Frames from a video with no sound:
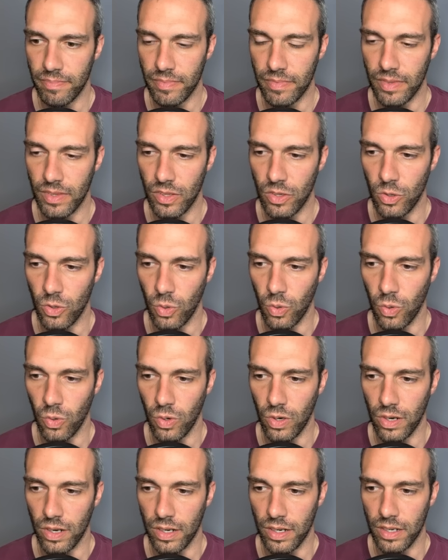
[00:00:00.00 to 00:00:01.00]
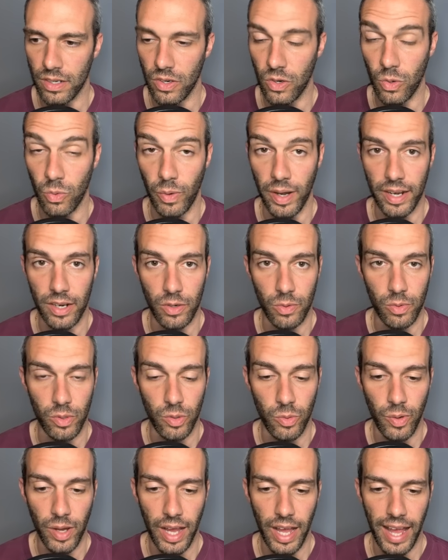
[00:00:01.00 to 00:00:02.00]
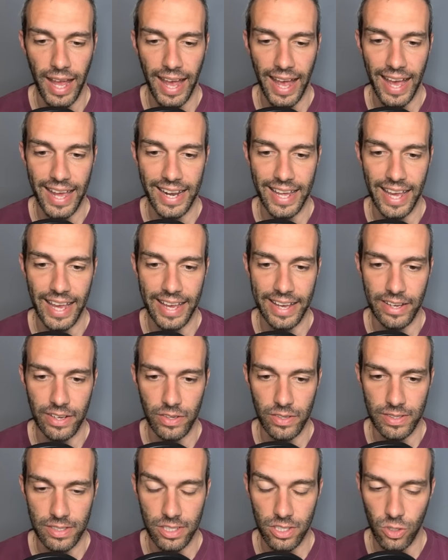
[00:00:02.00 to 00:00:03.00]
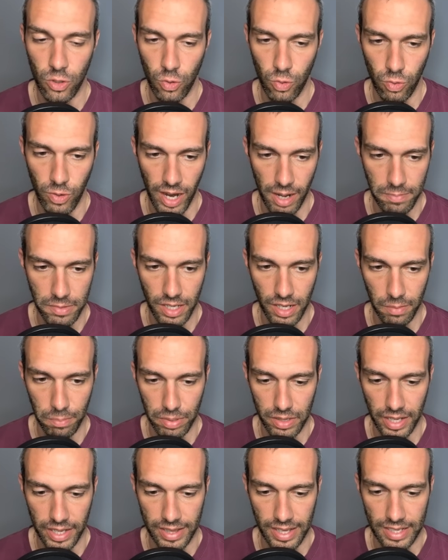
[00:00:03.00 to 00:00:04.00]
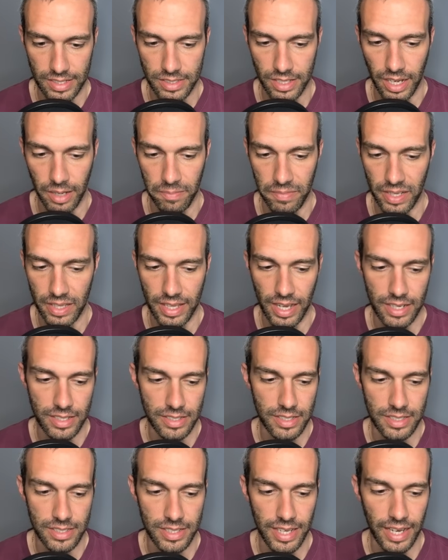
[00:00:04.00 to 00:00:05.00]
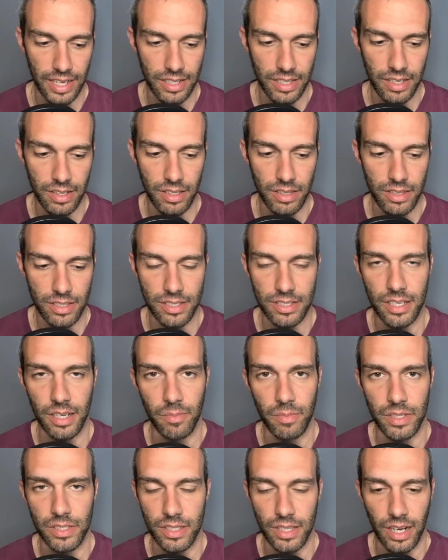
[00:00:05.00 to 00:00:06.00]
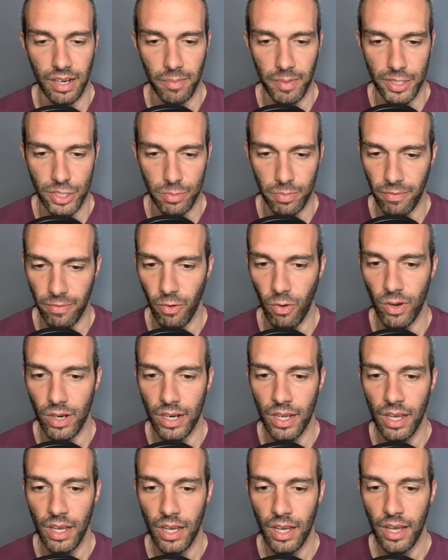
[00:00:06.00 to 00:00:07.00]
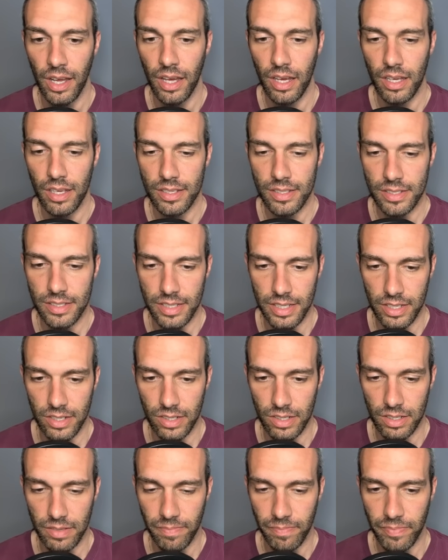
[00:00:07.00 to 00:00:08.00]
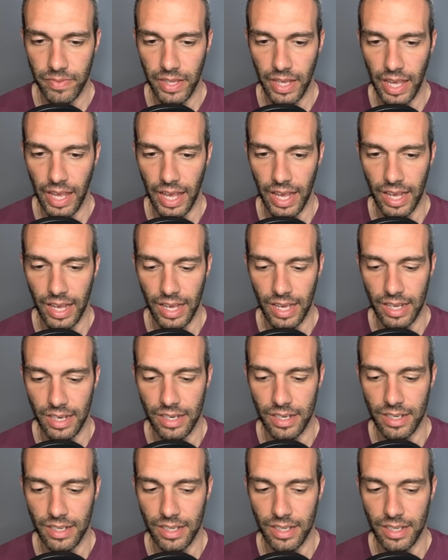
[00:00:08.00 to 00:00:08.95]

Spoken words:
your Oranguru had a crap ton of play last time, and that is exactly the same reason that I mentioned before. Steel and